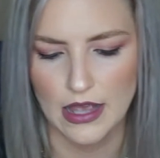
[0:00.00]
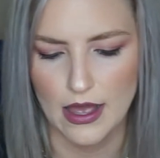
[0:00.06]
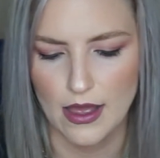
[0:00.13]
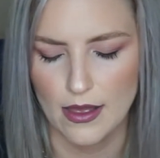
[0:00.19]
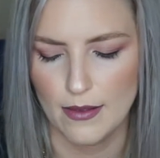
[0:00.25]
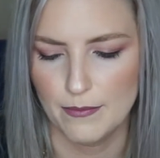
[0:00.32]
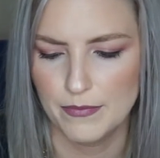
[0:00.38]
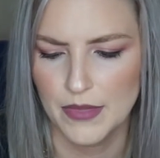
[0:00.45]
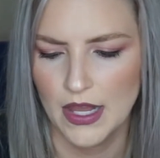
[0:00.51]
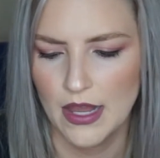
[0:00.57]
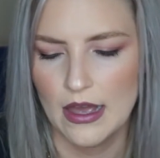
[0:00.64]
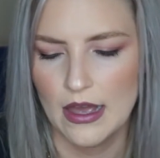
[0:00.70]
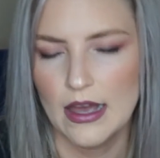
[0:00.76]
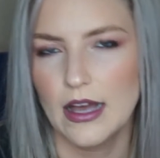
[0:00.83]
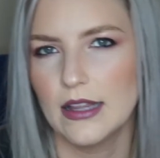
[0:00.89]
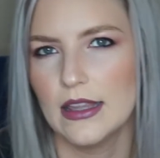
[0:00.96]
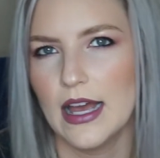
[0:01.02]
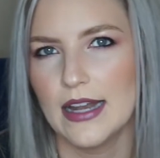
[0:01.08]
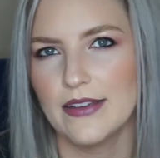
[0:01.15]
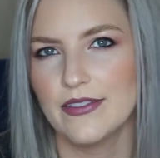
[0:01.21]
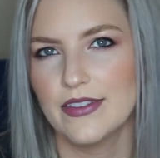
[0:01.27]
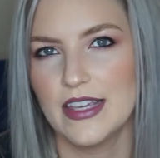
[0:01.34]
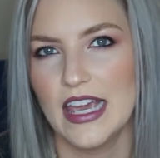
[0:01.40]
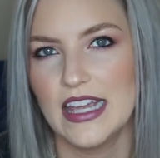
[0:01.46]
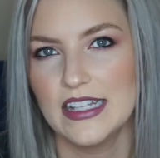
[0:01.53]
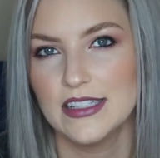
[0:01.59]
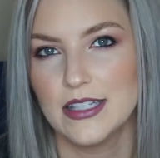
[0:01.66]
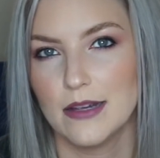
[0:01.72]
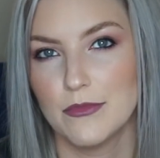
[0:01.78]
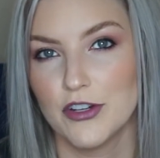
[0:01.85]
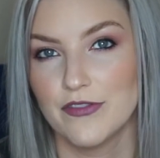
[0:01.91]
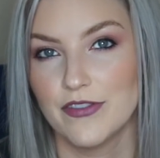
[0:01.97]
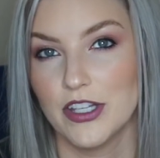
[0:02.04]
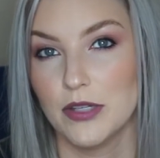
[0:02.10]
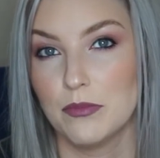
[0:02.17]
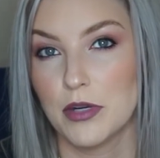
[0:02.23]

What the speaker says: A lot of Kate Somerville